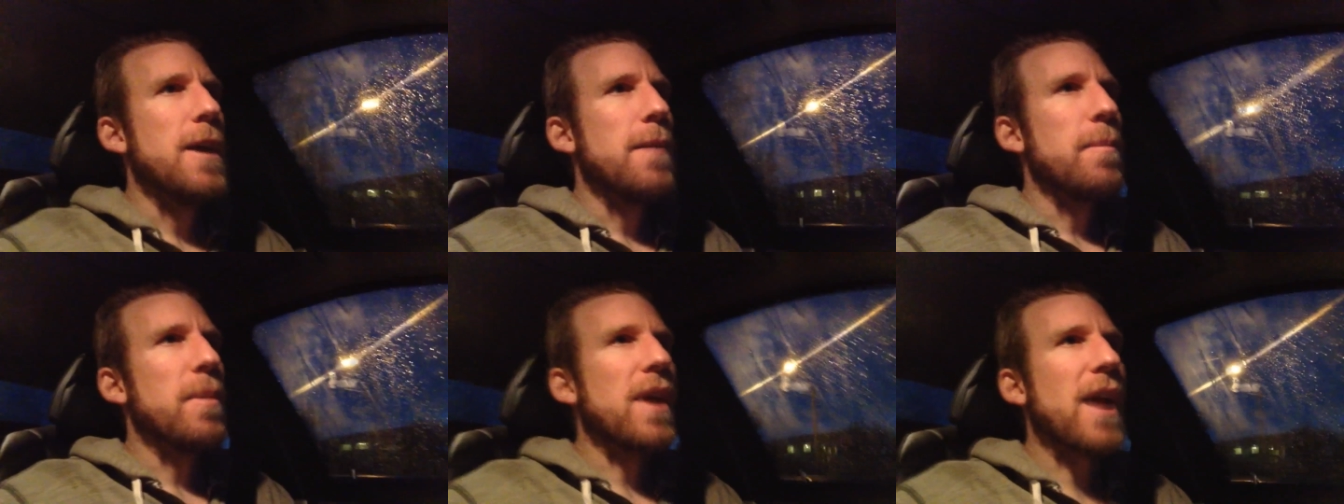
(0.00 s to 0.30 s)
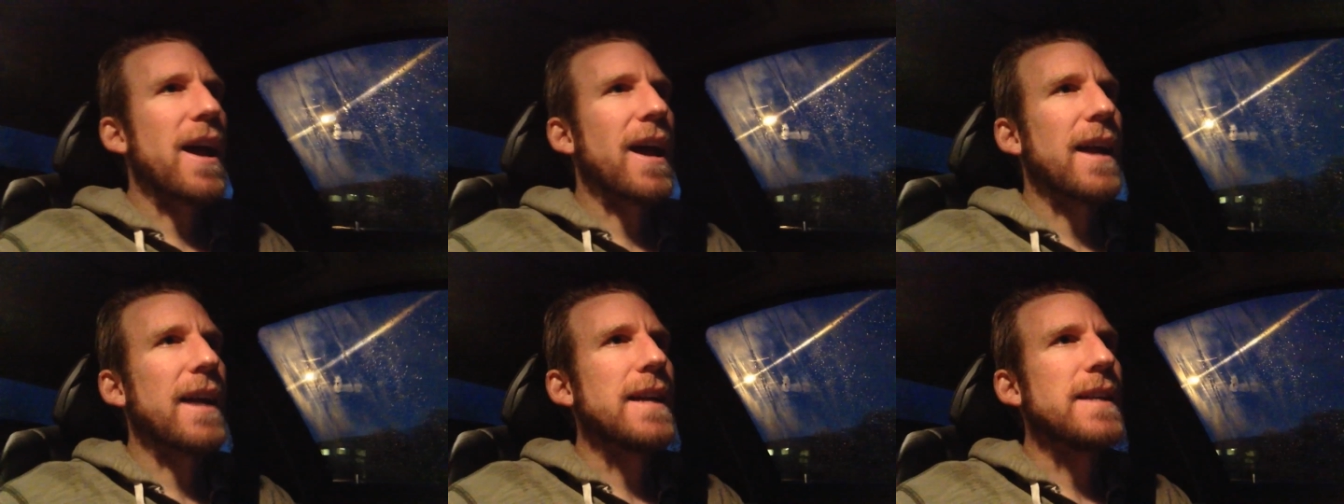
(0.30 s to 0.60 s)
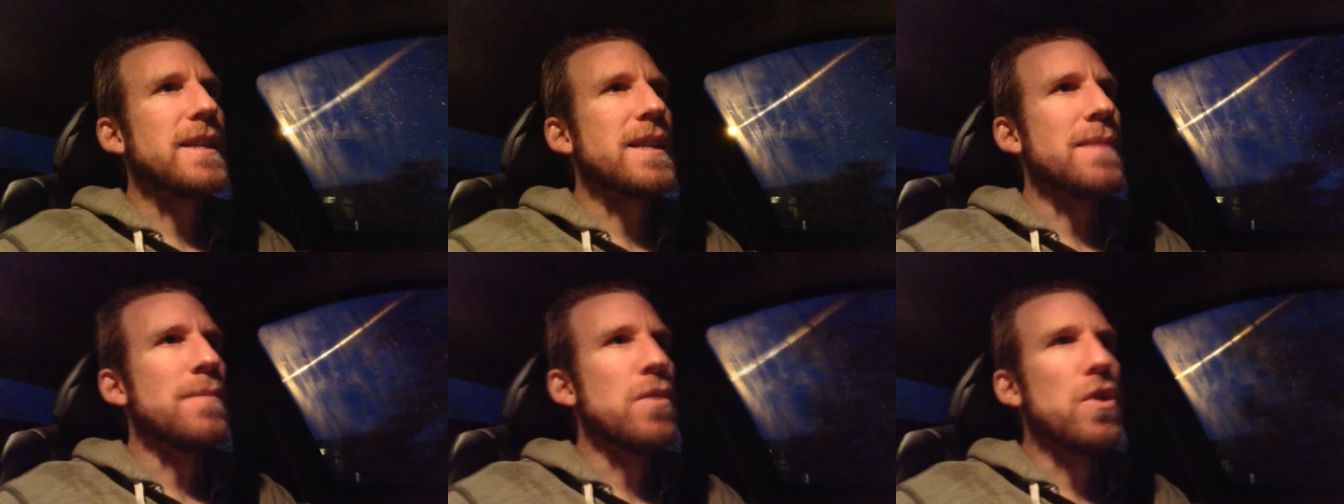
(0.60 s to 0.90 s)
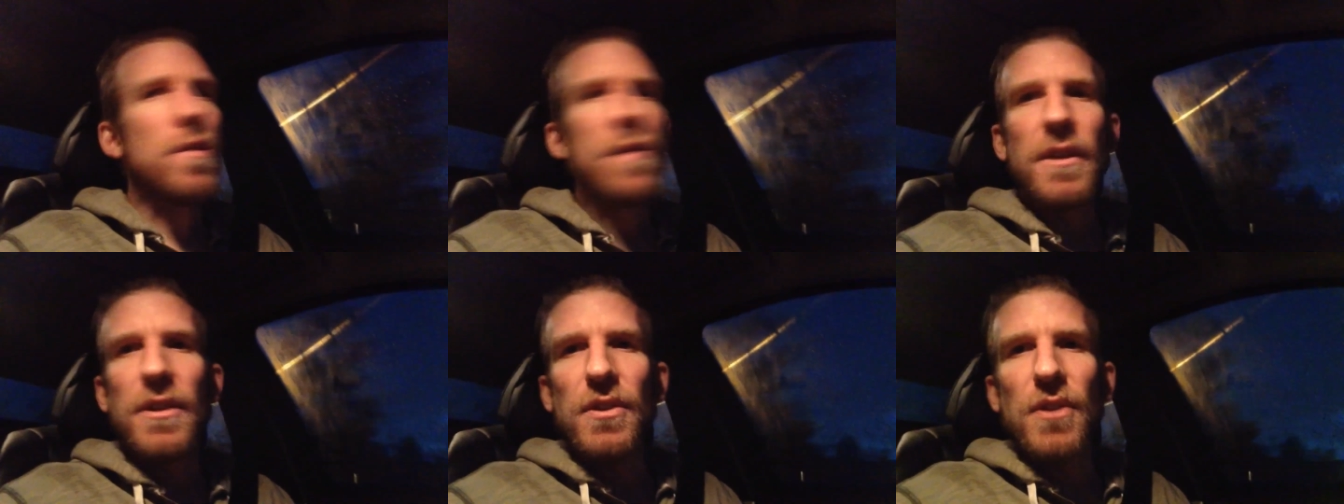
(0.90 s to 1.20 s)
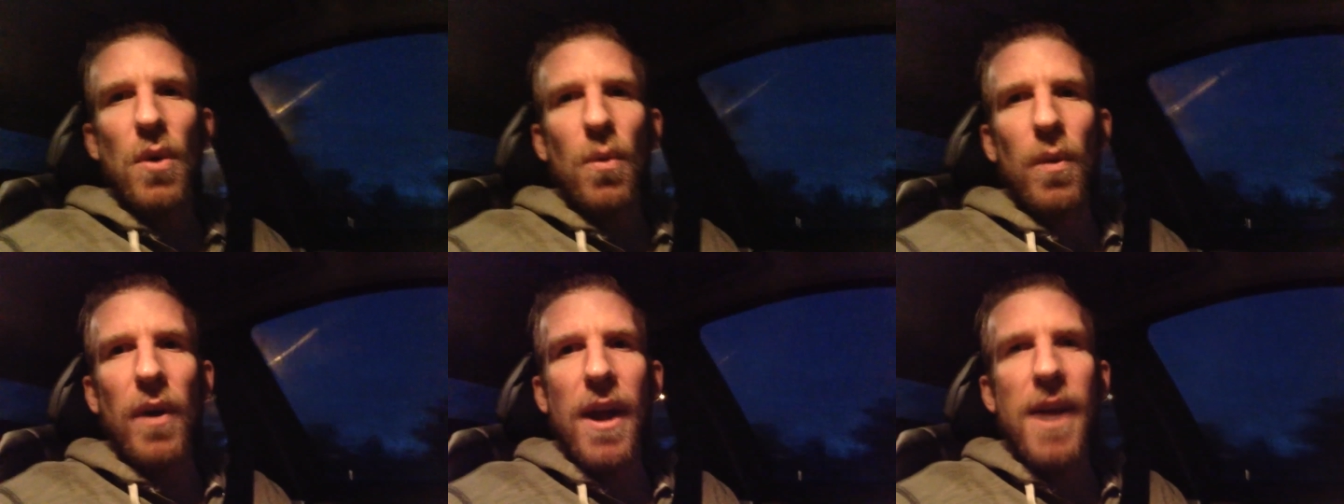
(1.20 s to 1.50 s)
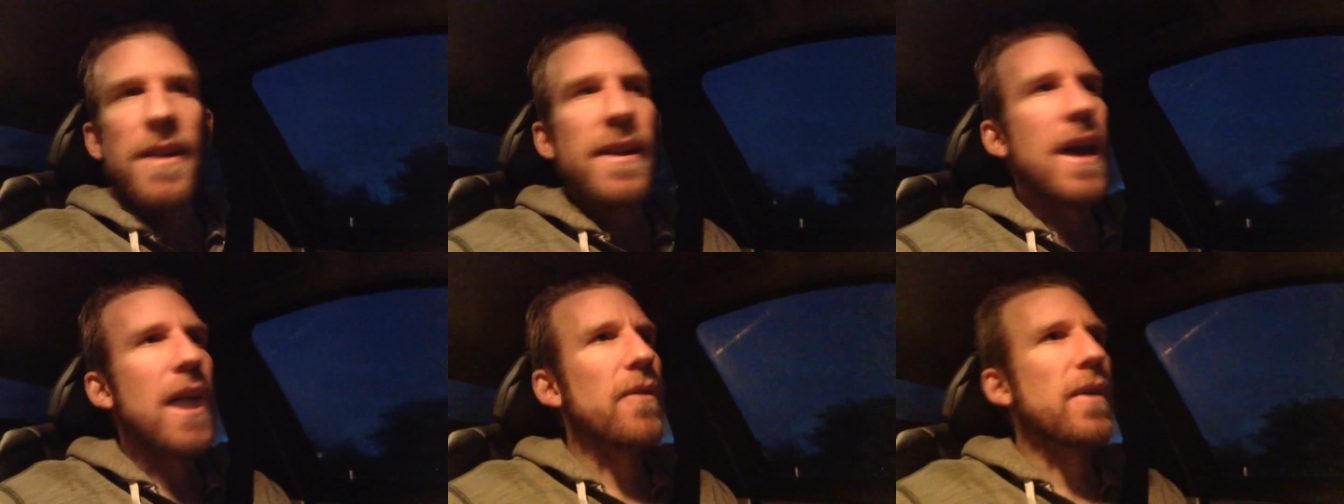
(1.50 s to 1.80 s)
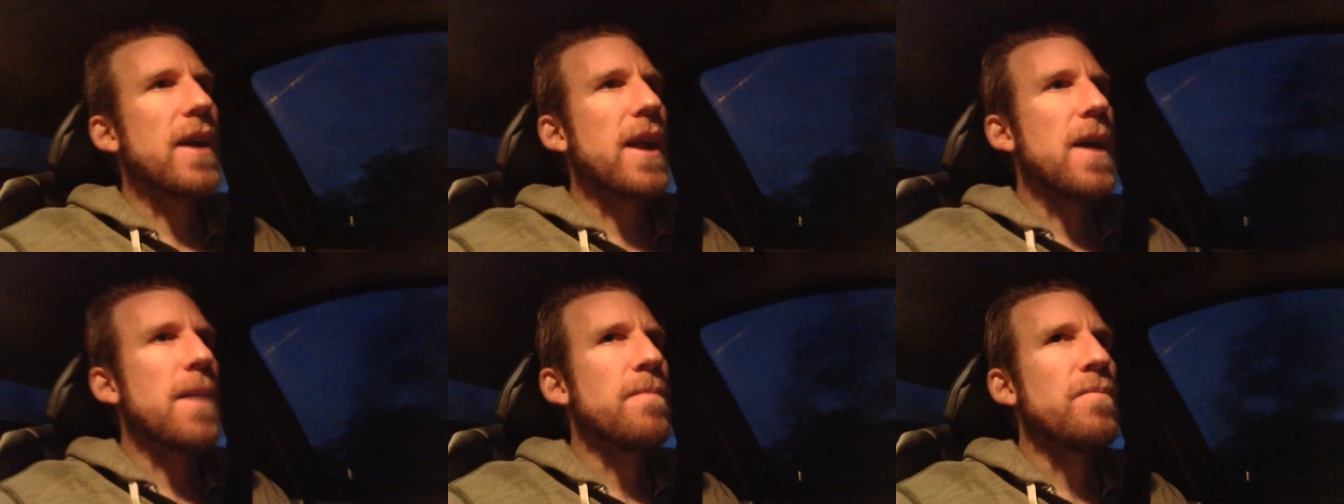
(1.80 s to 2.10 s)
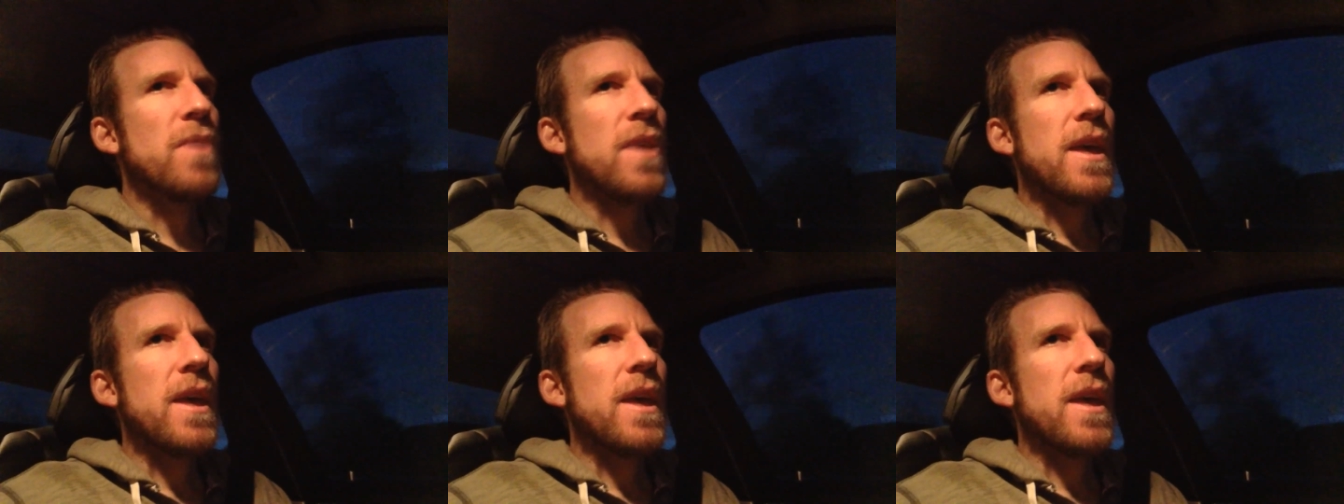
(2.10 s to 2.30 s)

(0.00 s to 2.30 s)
But I got to get to the movie, so we're heading out right now.